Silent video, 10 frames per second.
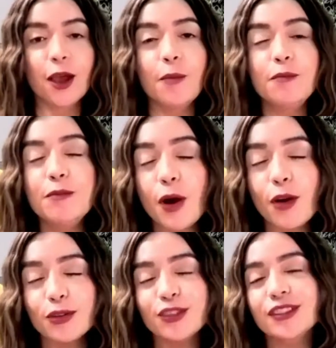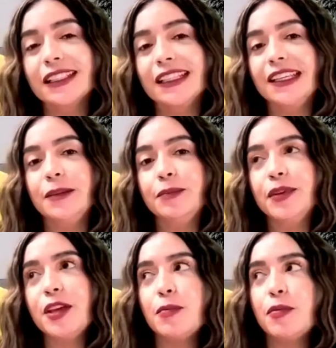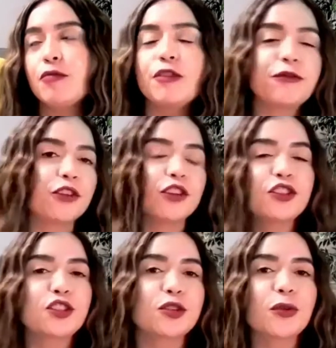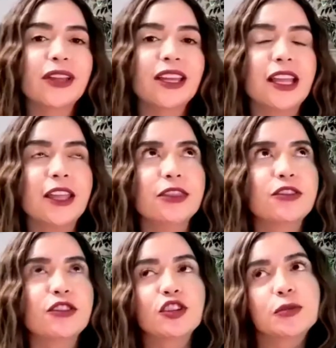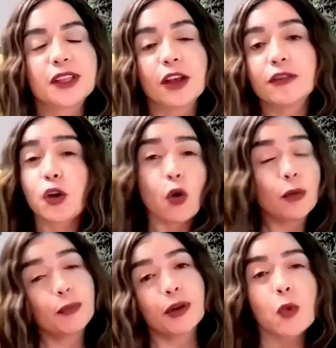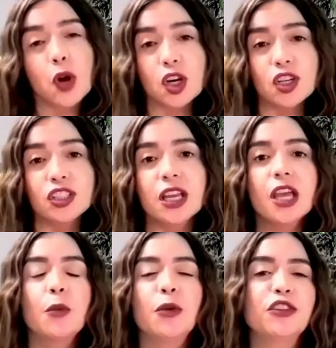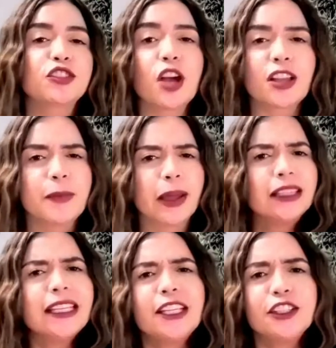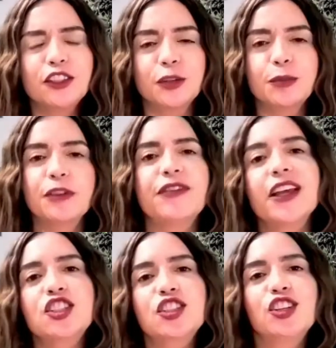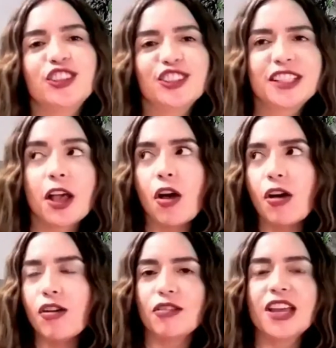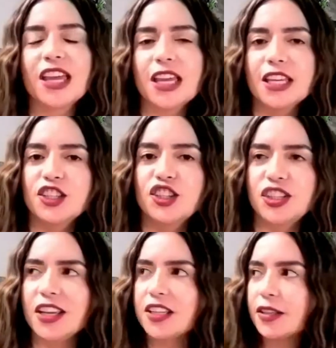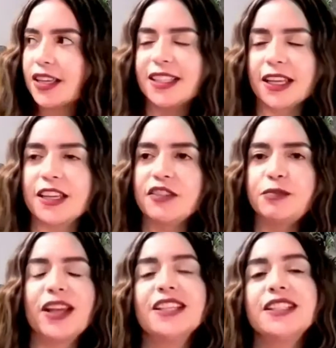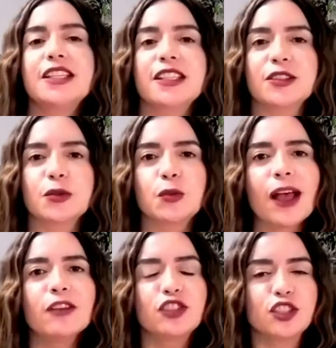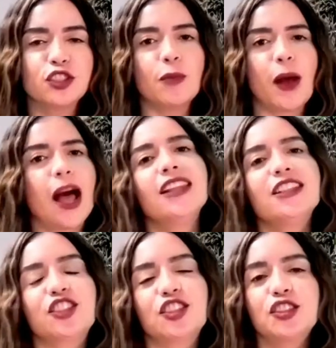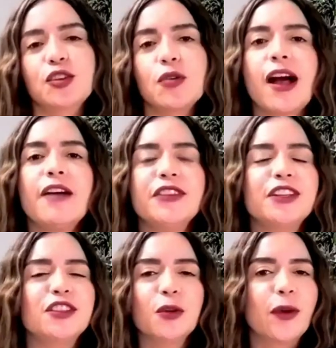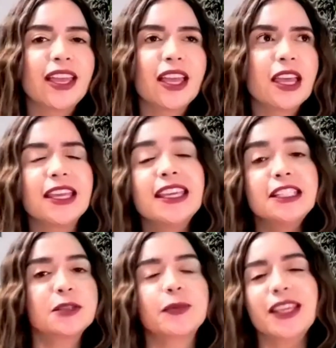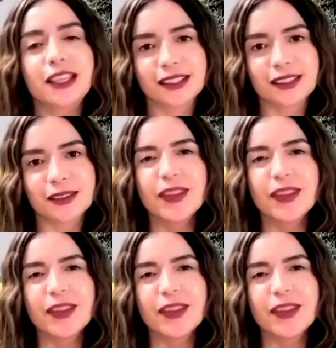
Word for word: Mostly people refer to it in terms of the corporate world. When they're talking about a leader or a professional, they'll say, Oh, she has executive presence. Wow, she's so polished. She's so confident the way he speaks.